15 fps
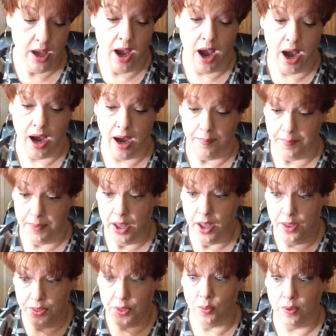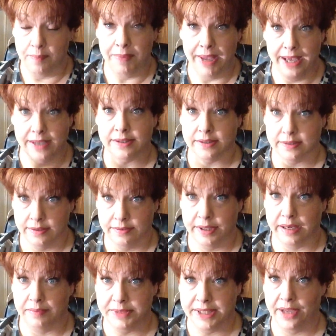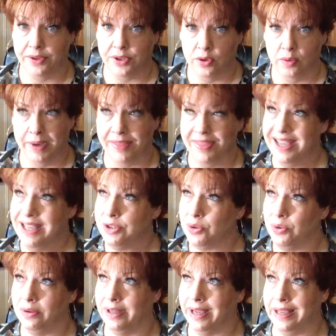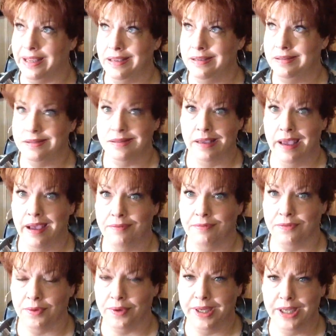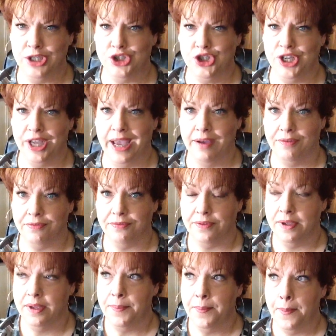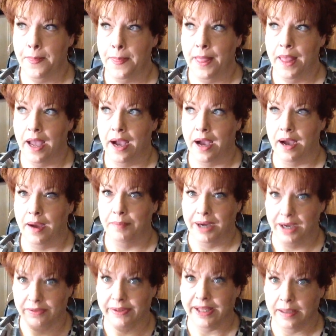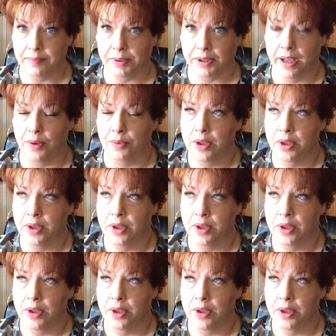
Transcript: the one mask that I'm telling you about, I think it's called like ECF or EGF. I'll link it below.